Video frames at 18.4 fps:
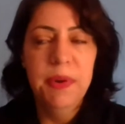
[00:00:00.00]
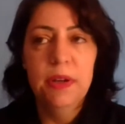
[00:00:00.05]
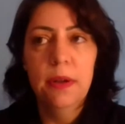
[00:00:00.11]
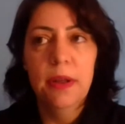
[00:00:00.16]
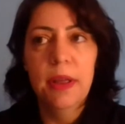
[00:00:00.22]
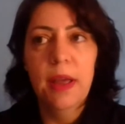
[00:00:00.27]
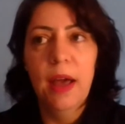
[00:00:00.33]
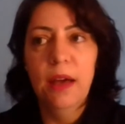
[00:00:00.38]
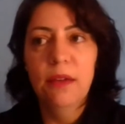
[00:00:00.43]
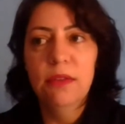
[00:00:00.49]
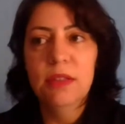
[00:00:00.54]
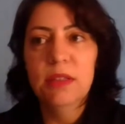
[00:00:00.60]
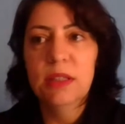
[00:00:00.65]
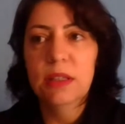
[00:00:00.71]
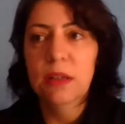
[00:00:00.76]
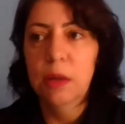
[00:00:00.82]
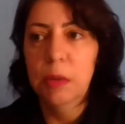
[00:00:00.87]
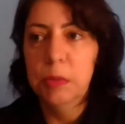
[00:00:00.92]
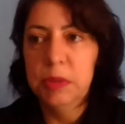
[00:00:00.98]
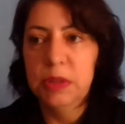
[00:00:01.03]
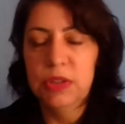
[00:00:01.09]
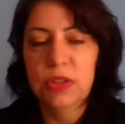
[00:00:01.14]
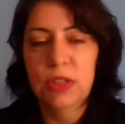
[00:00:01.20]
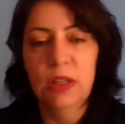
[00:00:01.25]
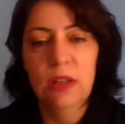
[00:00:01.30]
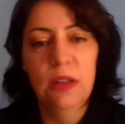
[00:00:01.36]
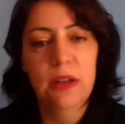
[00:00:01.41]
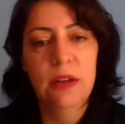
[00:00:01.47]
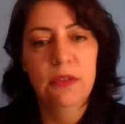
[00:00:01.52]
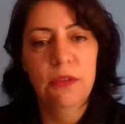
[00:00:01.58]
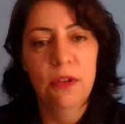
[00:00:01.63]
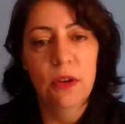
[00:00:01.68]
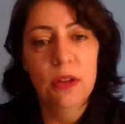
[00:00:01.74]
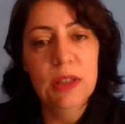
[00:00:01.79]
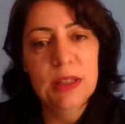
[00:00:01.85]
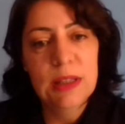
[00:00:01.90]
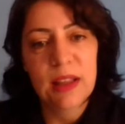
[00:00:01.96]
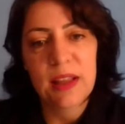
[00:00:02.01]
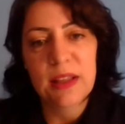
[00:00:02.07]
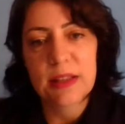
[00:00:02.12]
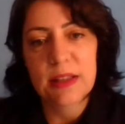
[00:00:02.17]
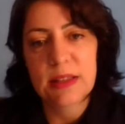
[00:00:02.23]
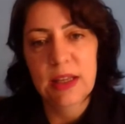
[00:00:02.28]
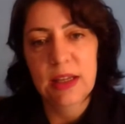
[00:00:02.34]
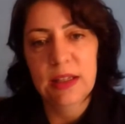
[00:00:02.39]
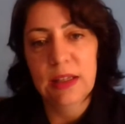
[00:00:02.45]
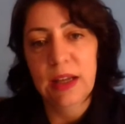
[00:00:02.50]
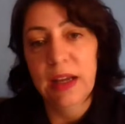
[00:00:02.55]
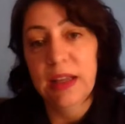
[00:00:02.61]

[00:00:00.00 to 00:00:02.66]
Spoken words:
but I haven't accomplished a lot of other things that